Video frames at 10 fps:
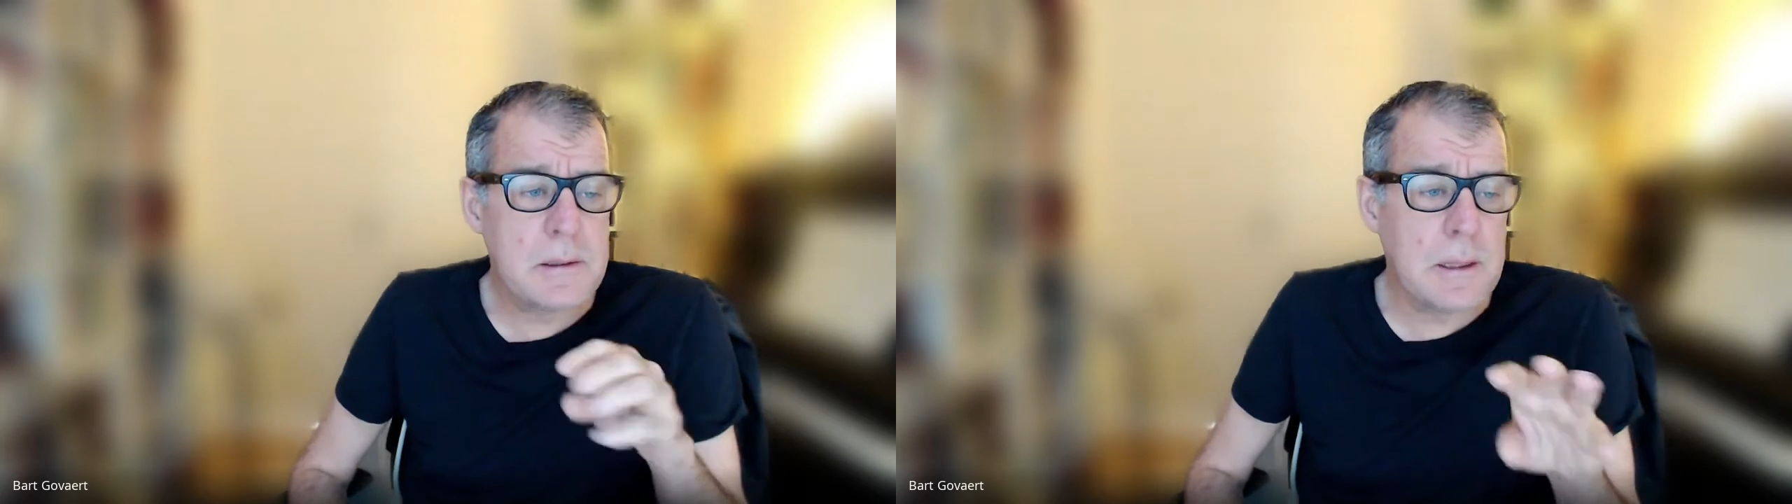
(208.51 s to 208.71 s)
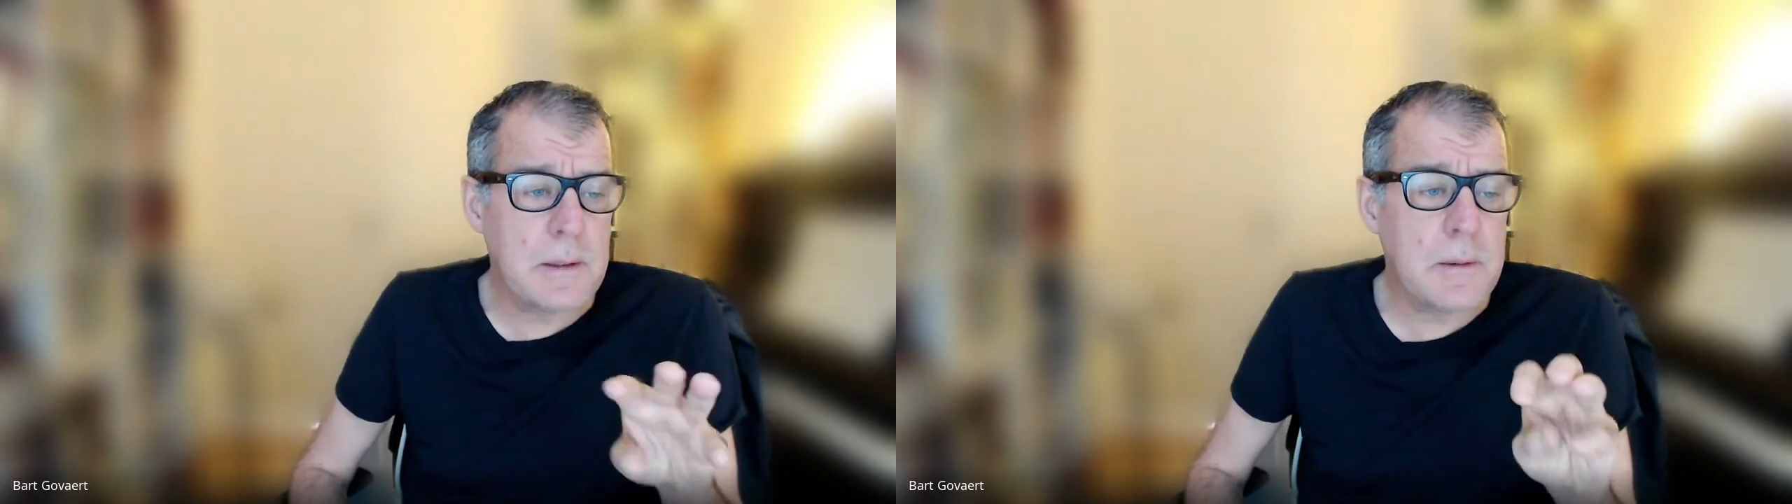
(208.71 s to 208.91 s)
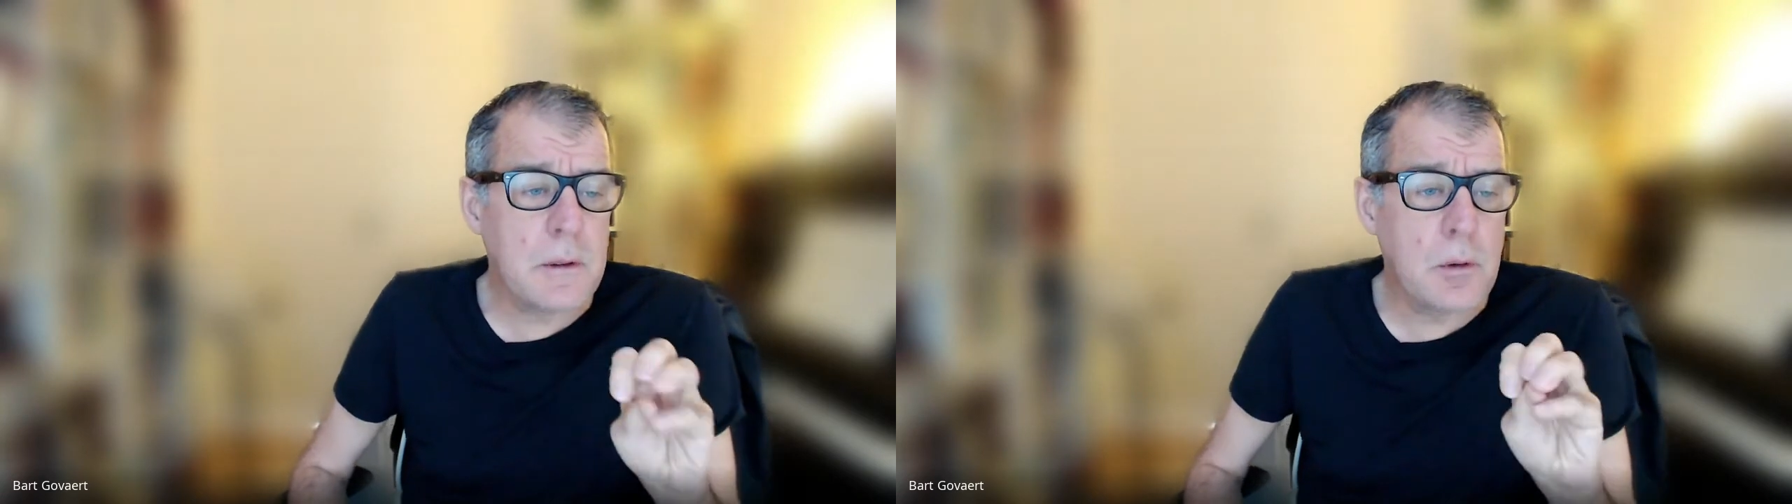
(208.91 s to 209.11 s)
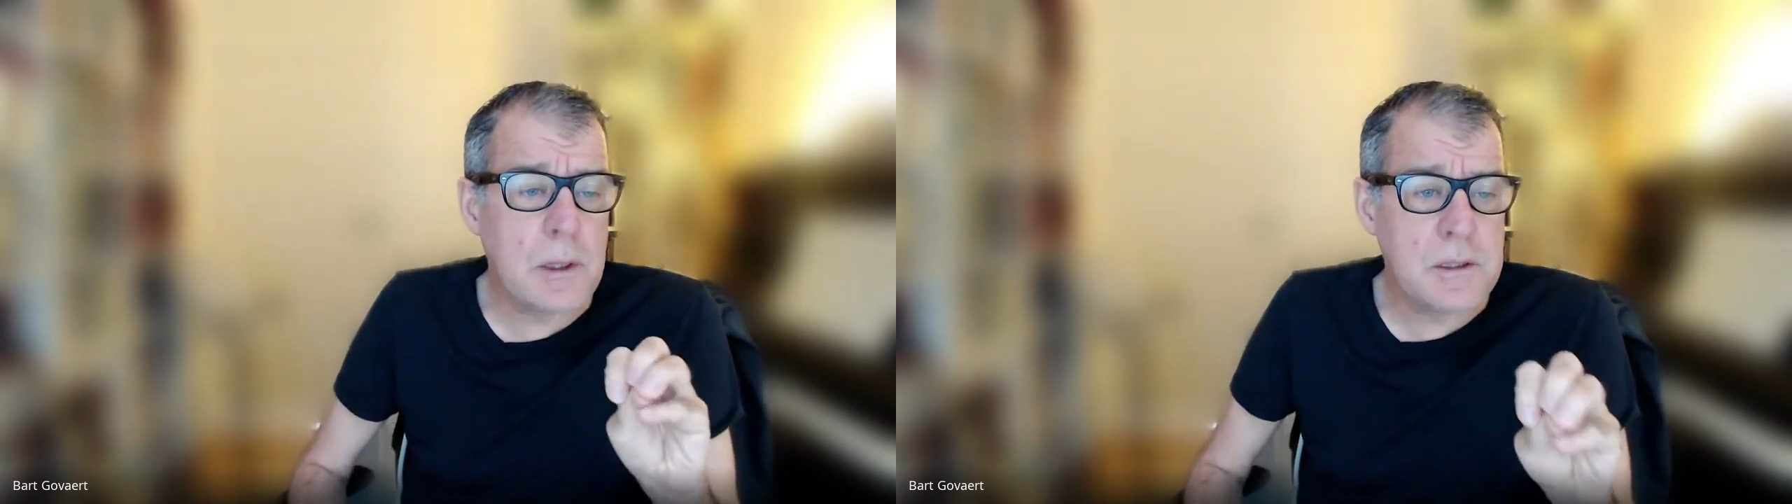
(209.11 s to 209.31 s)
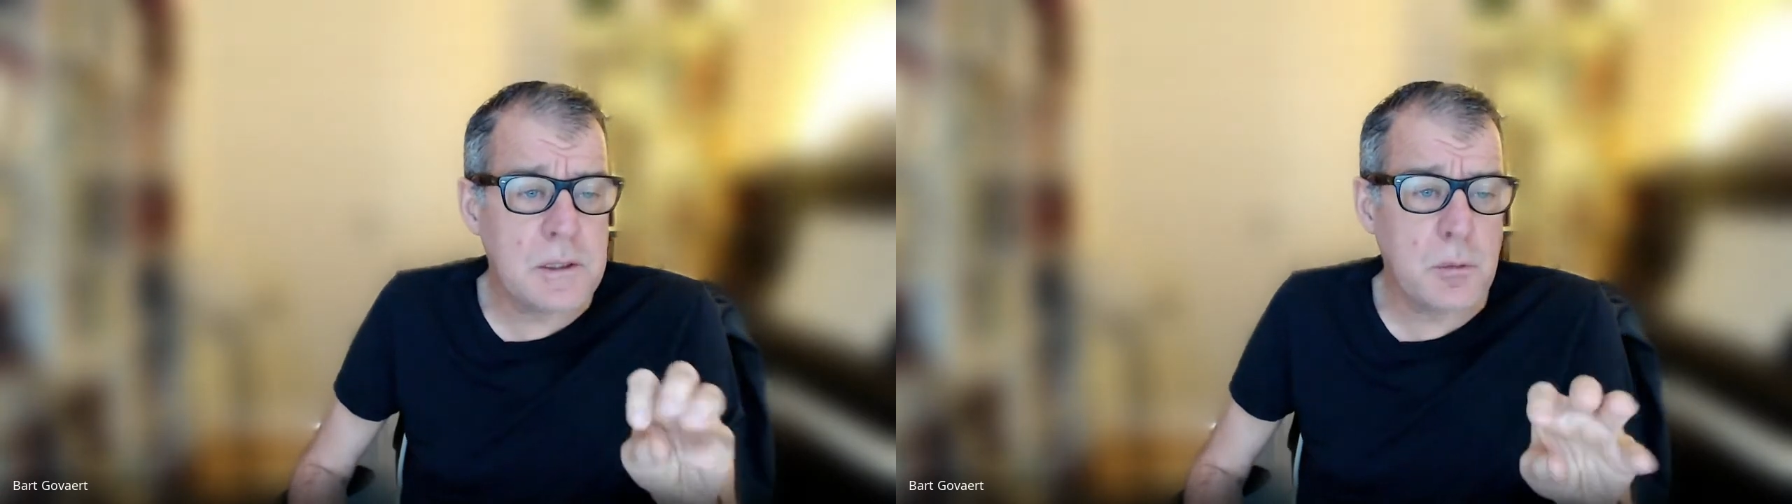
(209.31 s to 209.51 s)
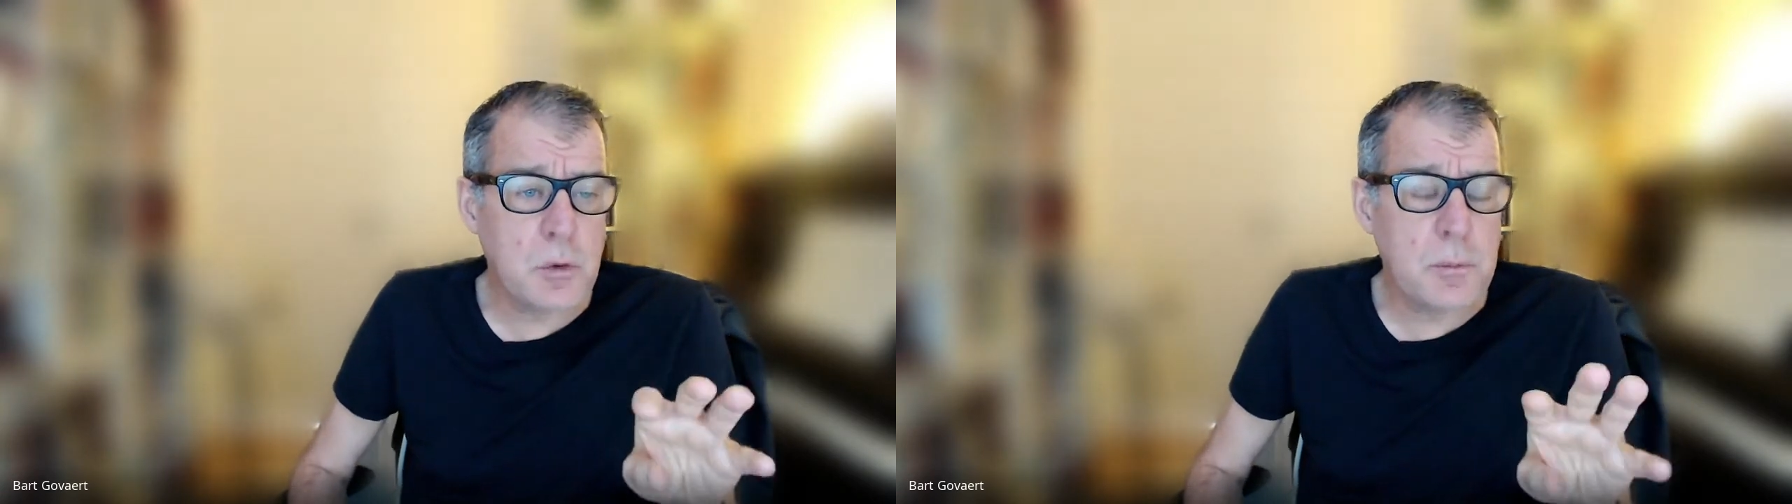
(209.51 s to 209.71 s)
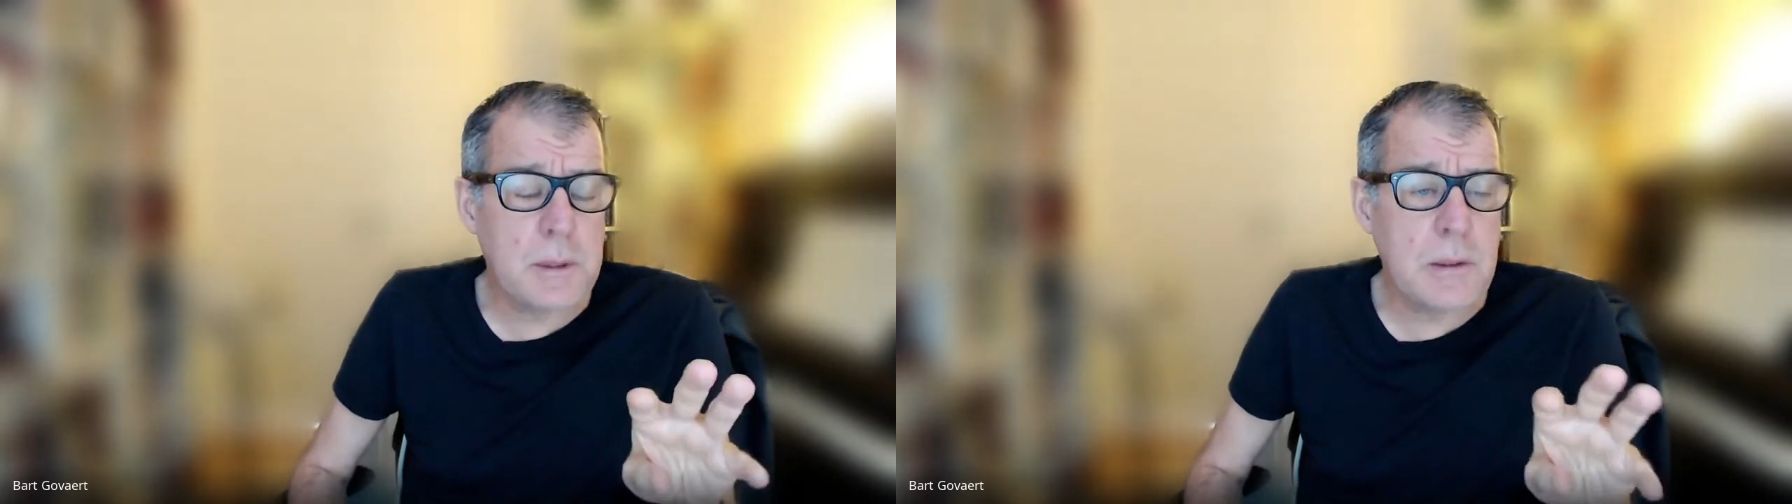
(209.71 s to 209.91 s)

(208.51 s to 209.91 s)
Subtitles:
Then your answer would be,